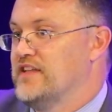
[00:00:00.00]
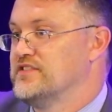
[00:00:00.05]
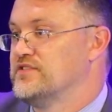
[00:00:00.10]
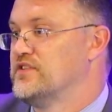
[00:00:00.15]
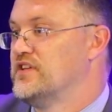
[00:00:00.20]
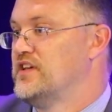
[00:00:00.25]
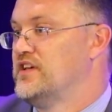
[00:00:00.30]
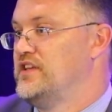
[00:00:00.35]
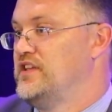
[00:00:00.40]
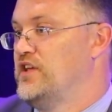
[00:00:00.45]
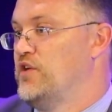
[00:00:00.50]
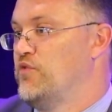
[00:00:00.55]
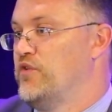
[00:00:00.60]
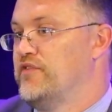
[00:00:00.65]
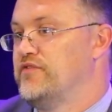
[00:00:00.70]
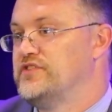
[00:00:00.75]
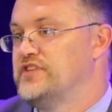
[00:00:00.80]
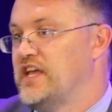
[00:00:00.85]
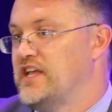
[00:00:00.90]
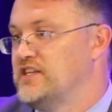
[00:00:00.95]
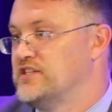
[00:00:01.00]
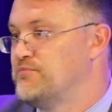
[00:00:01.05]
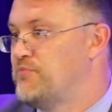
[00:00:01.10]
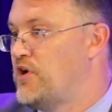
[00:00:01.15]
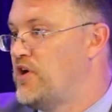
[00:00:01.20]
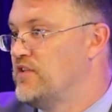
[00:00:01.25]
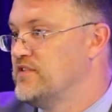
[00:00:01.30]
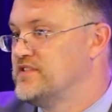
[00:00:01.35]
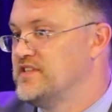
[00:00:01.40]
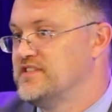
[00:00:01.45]
As we've
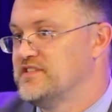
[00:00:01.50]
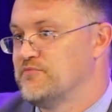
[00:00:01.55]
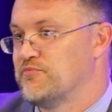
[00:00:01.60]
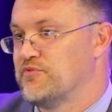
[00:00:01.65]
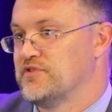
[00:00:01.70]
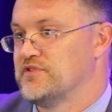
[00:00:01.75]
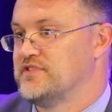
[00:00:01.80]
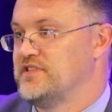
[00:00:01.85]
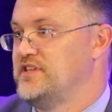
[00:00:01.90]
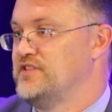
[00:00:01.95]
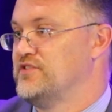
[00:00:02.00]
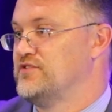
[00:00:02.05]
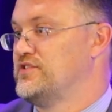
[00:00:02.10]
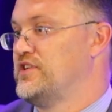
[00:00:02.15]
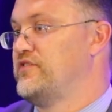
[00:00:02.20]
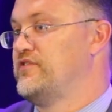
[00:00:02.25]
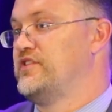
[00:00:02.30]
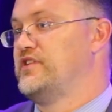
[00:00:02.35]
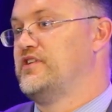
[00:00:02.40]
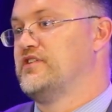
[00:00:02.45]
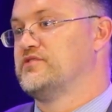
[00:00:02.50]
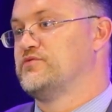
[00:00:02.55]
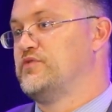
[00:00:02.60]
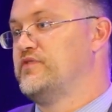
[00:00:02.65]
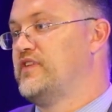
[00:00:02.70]
changed policies and procedures over the years.